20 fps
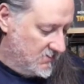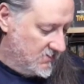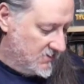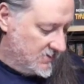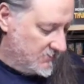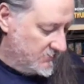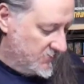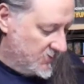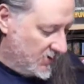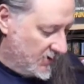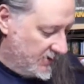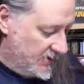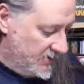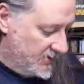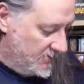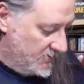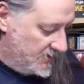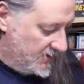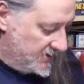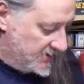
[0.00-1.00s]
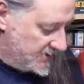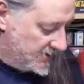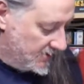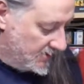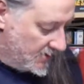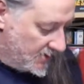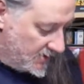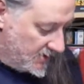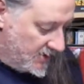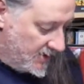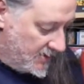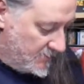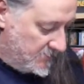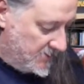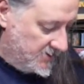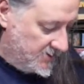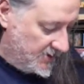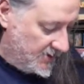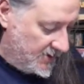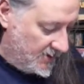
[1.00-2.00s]
trying to do this and not
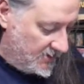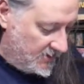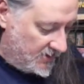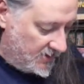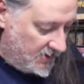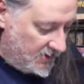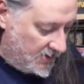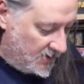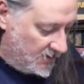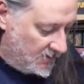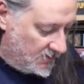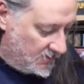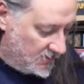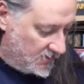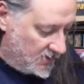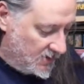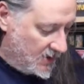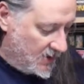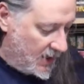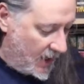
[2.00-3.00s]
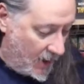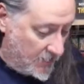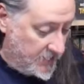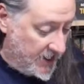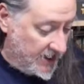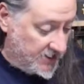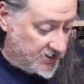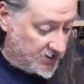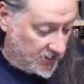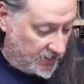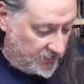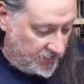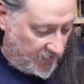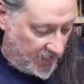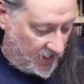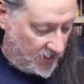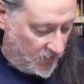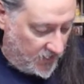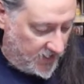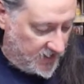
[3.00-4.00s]
damage anything. I'm actually
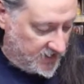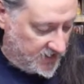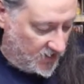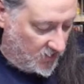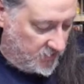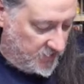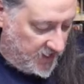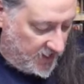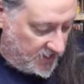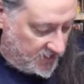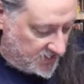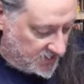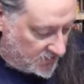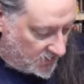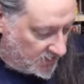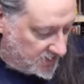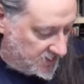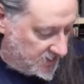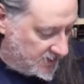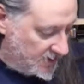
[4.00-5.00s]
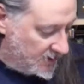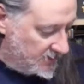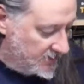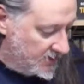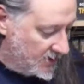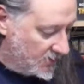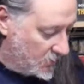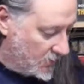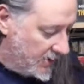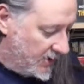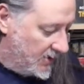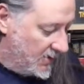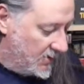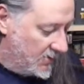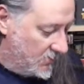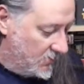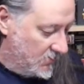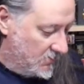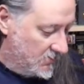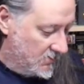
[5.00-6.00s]
following his opening instructions now. There we
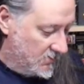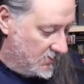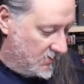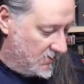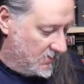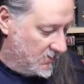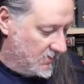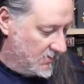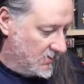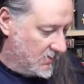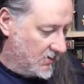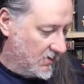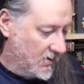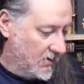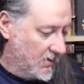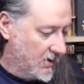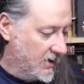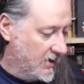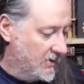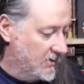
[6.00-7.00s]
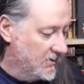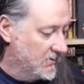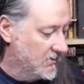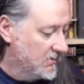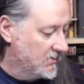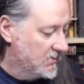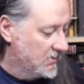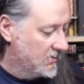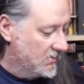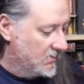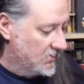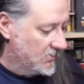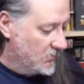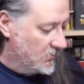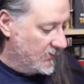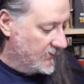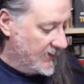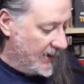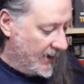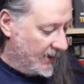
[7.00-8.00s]
go. All right.
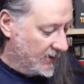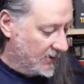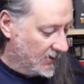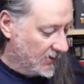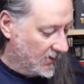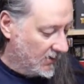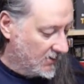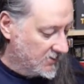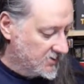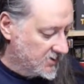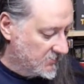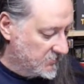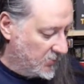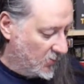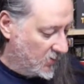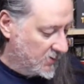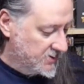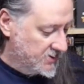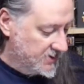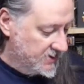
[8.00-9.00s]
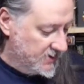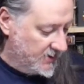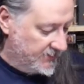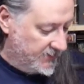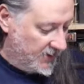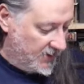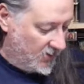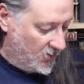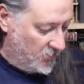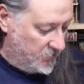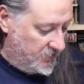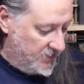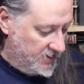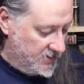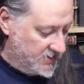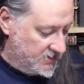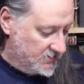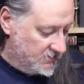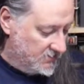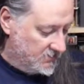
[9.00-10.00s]
We've gotten larger portions of it
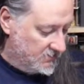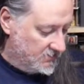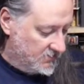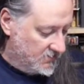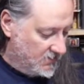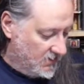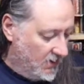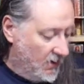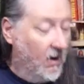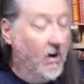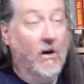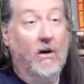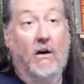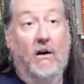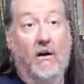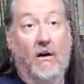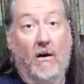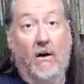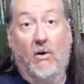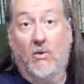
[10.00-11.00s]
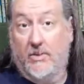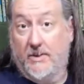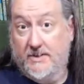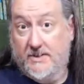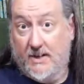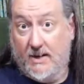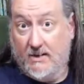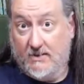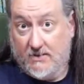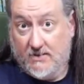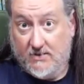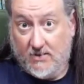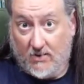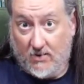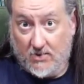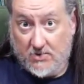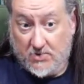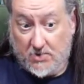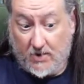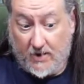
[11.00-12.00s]
opened. Oh, this ain't Star
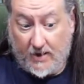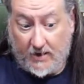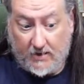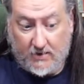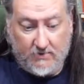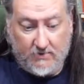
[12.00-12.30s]
Trek.